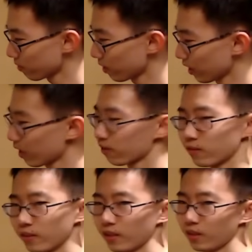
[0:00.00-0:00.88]
now,
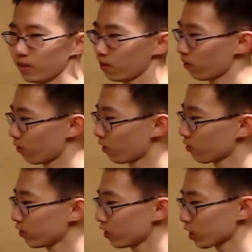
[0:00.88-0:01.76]
what
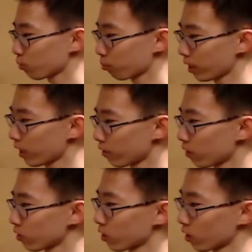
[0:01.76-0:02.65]
if we just play
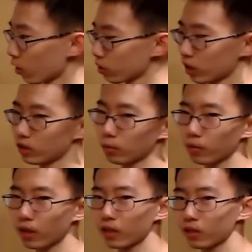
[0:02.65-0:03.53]
around with the cosine
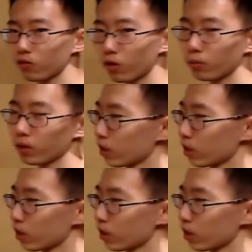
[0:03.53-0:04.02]
double angle formula